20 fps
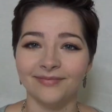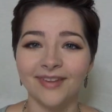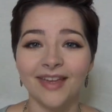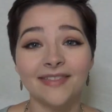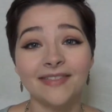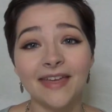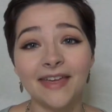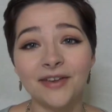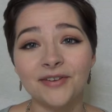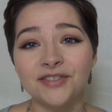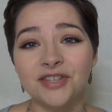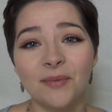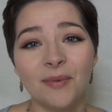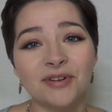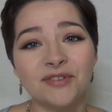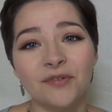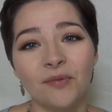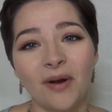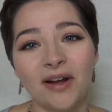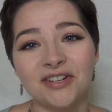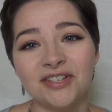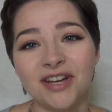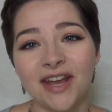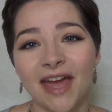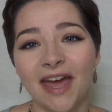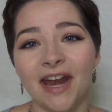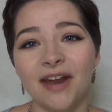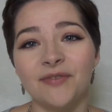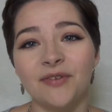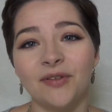Thank you so much for watching,
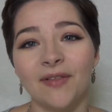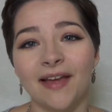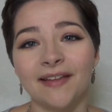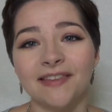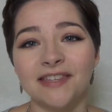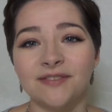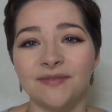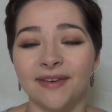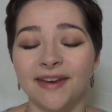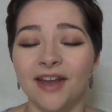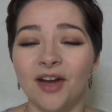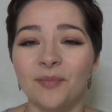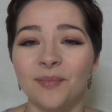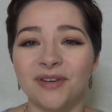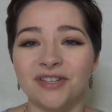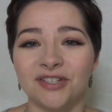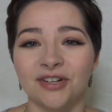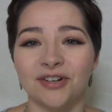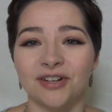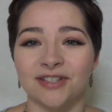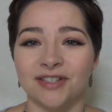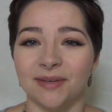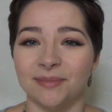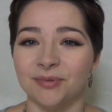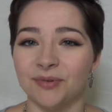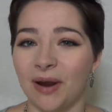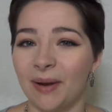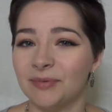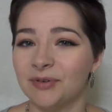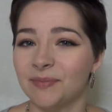and if you like this video, be sure to
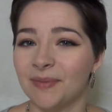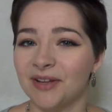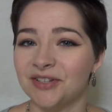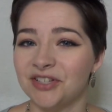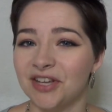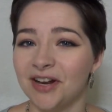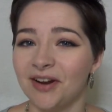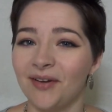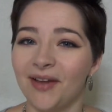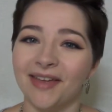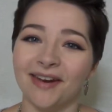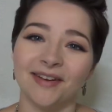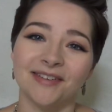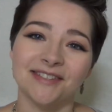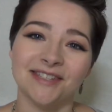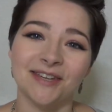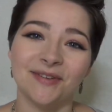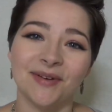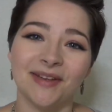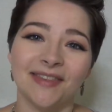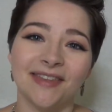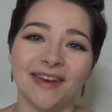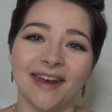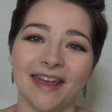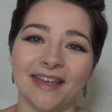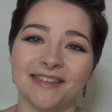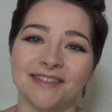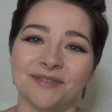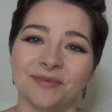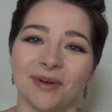subscribe to my channel, and I'll see you in the
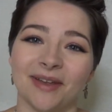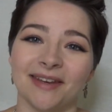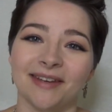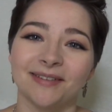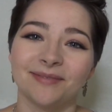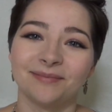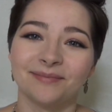next one.